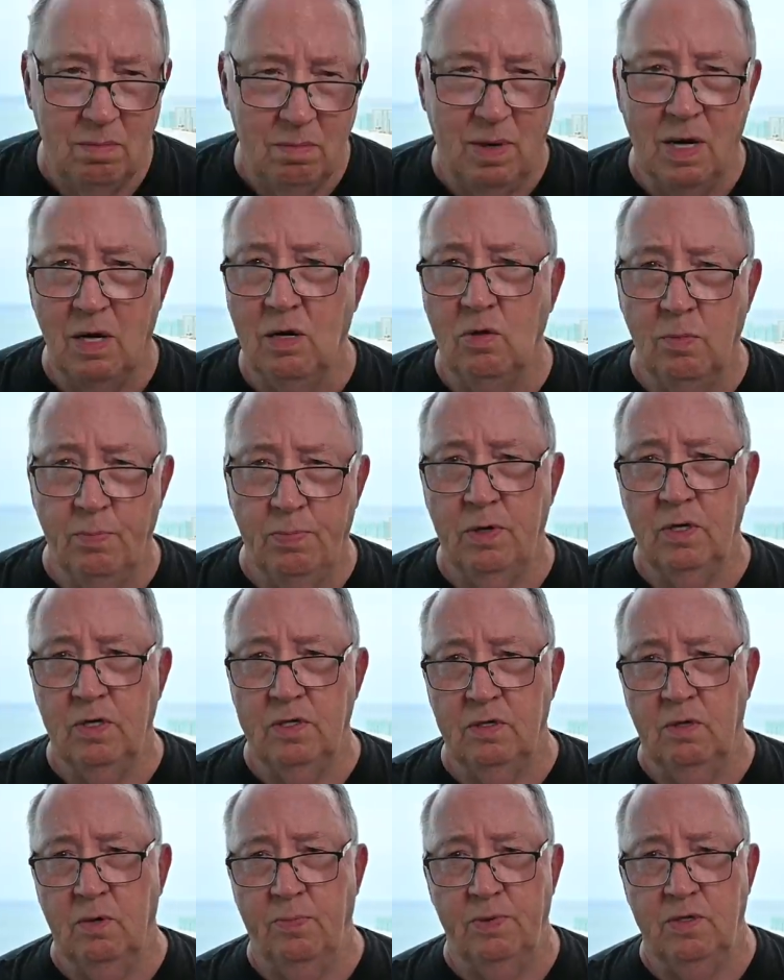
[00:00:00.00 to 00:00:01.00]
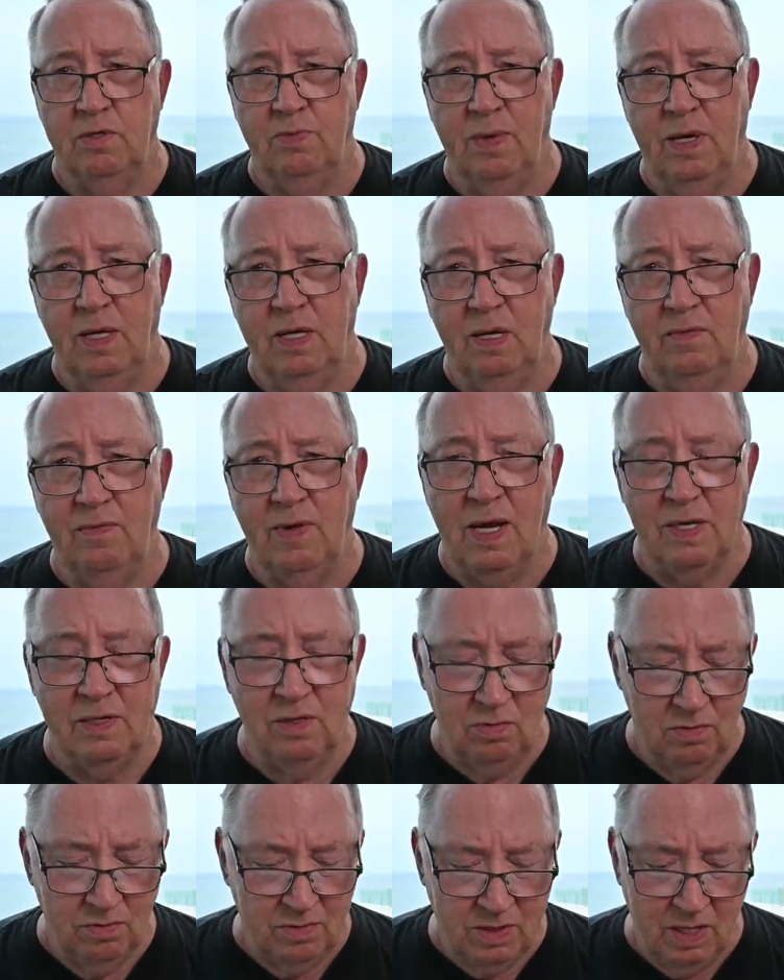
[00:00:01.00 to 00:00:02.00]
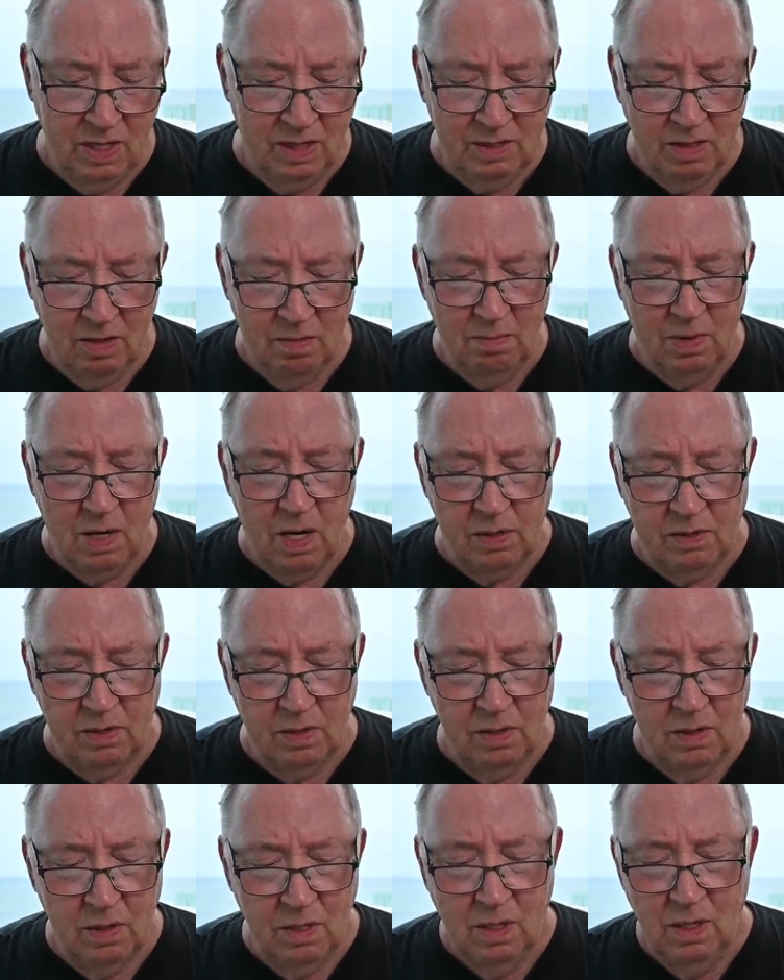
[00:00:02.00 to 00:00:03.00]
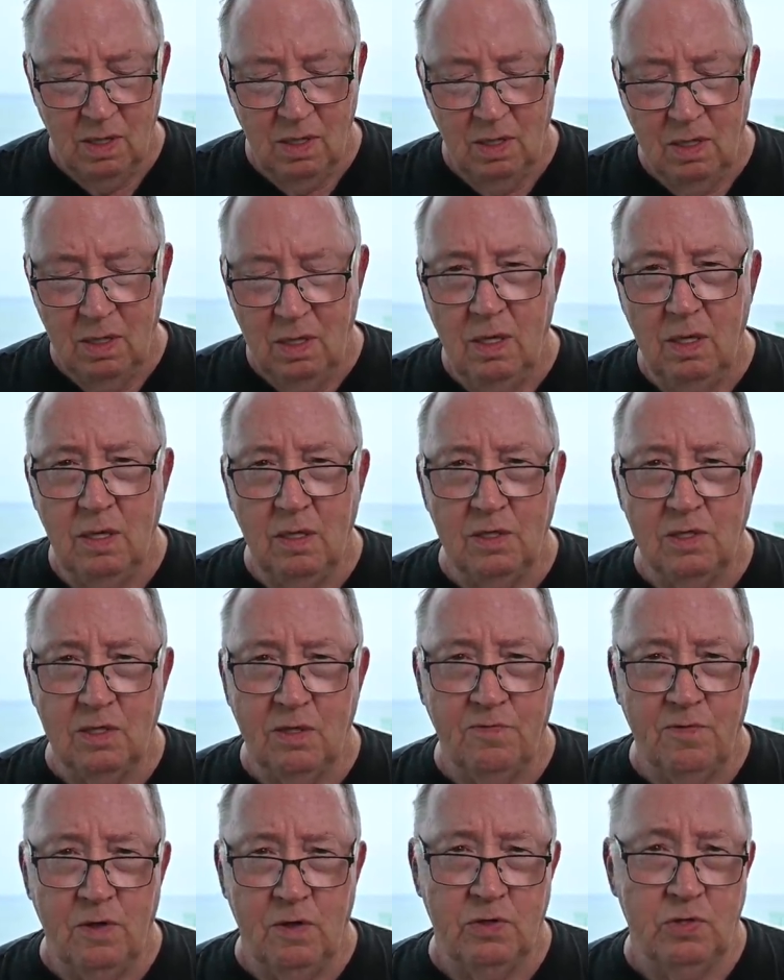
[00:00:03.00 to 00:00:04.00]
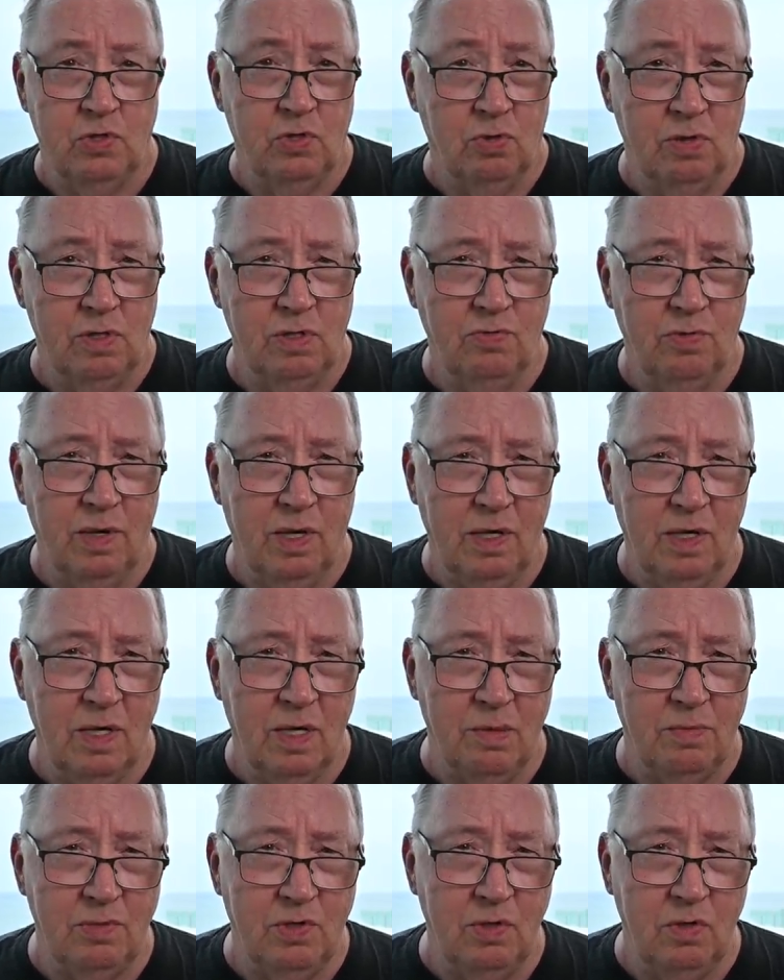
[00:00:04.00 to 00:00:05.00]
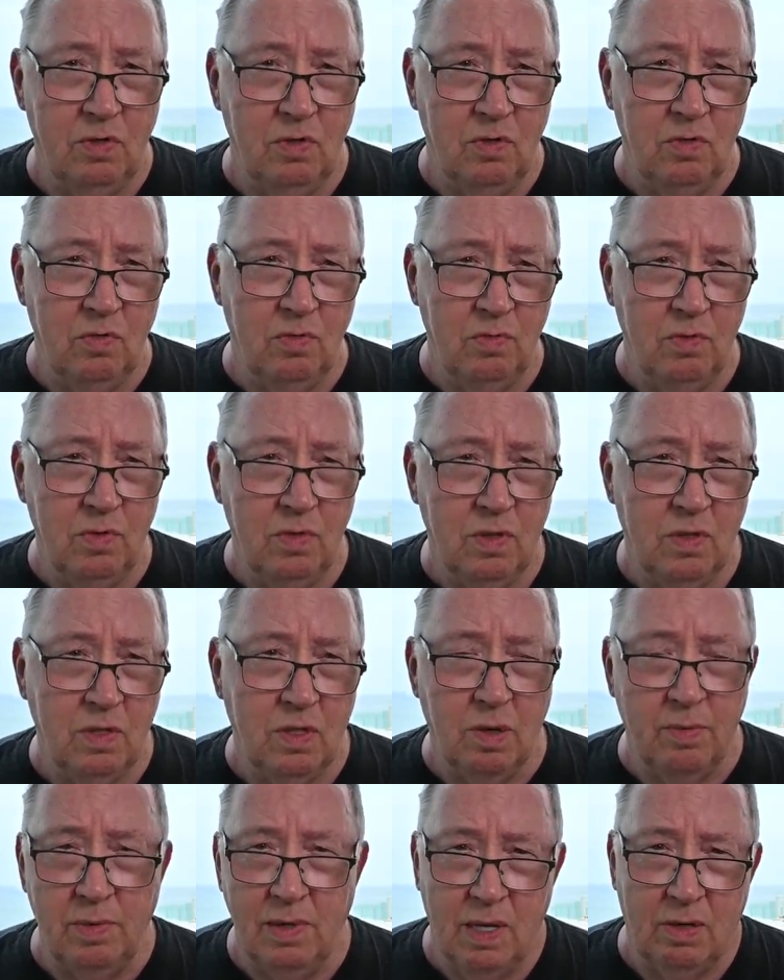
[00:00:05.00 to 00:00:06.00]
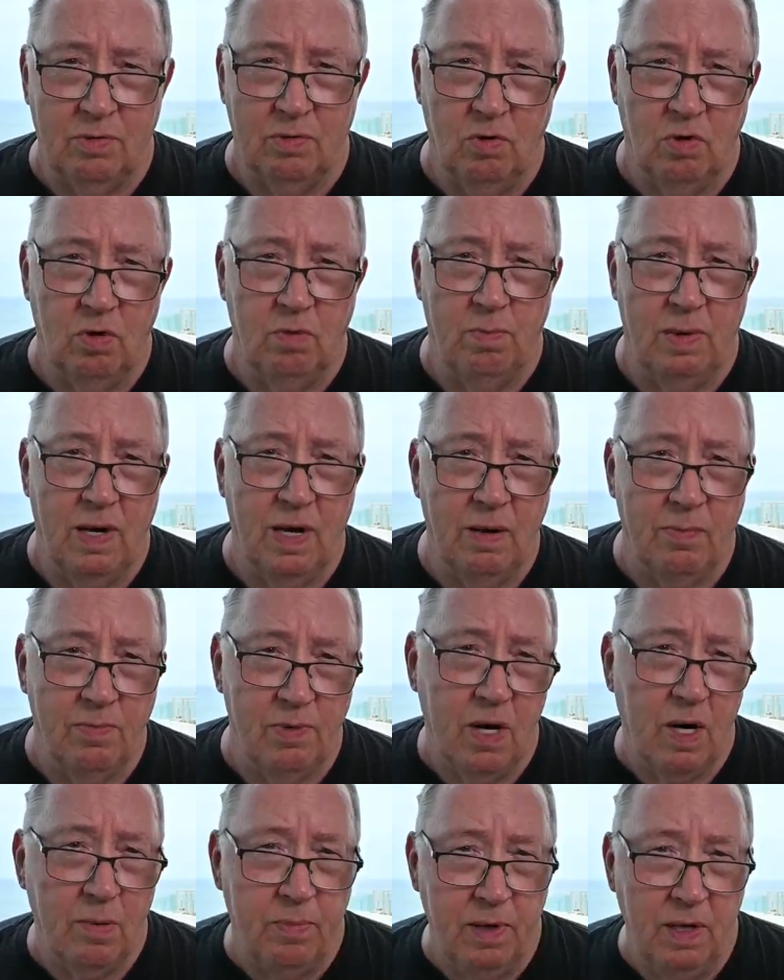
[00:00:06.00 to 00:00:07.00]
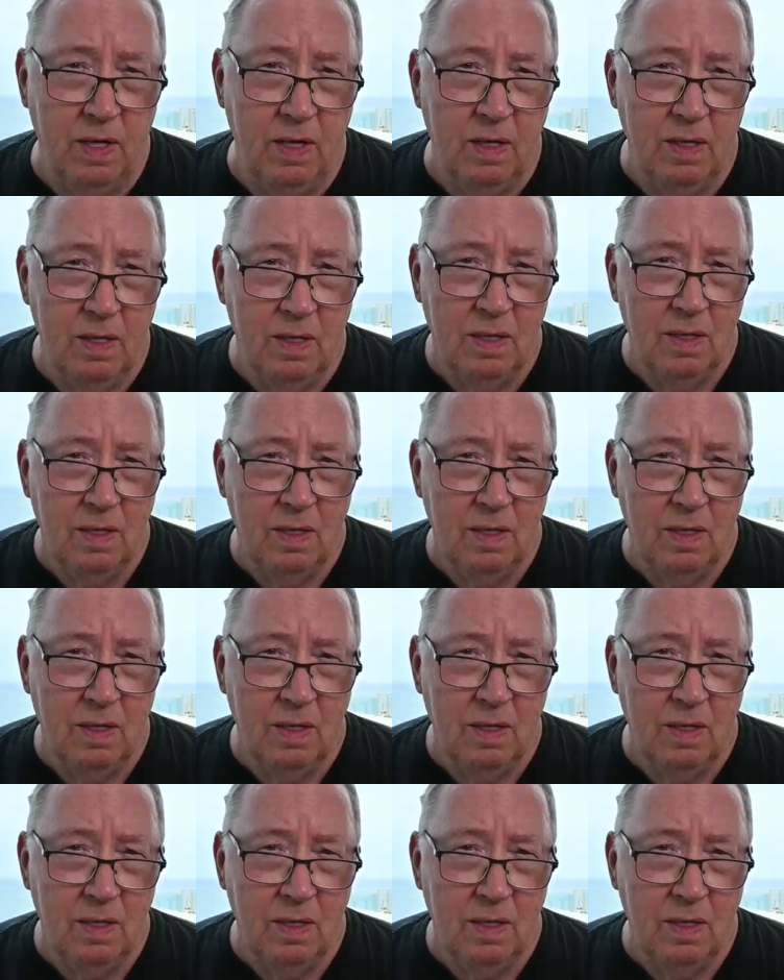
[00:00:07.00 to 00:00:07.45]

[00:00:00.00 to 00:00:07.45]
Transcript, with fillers: My own personal perspective, I don't think that Manta is the first choice when it comes to coming to Ecuador and buying property.